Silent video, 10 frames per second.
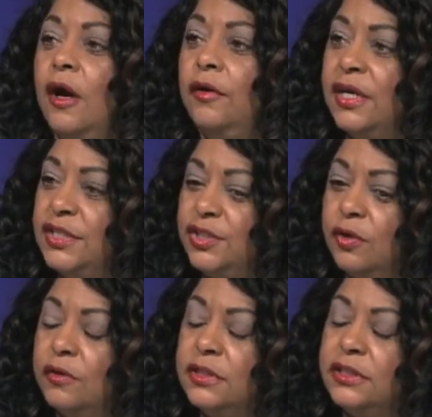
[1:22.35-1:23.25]
Okay,
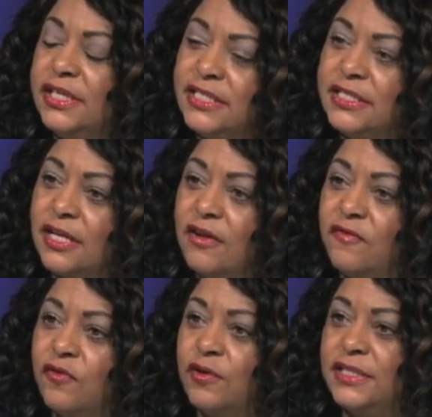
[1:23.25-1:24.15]
Joe, just say,
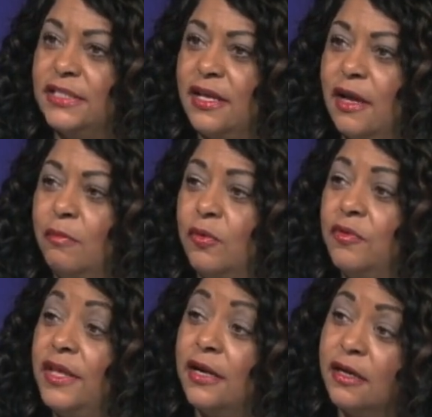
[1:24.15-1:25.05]
for example,
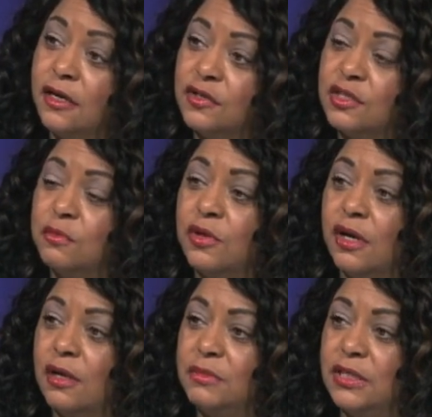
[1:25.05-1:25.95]
that a customer
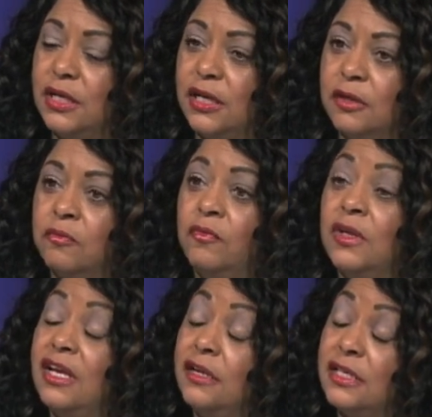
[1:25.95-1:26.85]
comes in
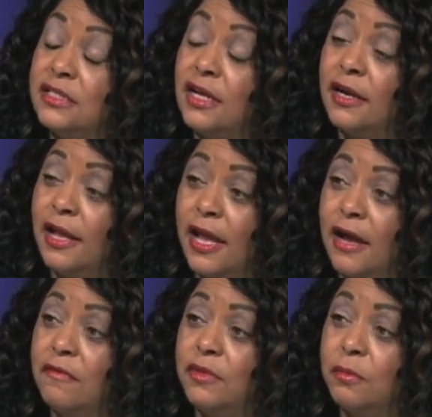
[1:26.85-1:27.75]
and does not
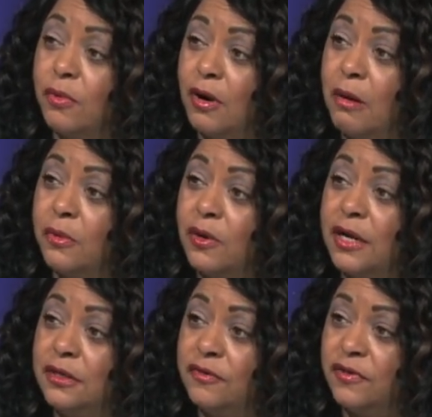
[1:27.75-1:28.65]
have the proper
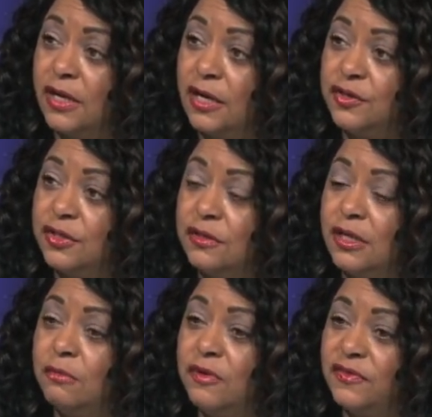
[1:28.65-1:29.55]
identification
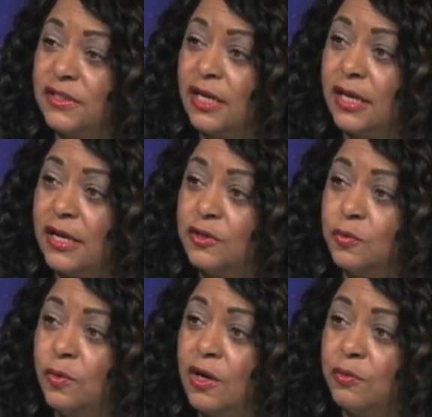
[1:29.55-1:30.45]
that Memphis Light Gas
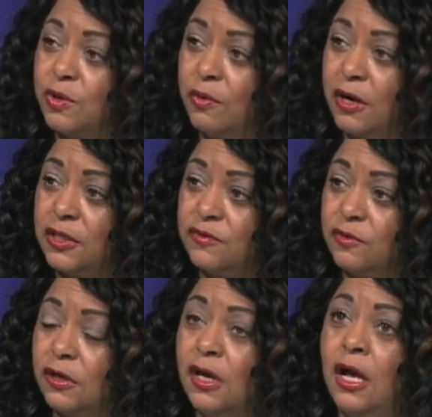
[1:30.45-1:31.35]
and Water requires for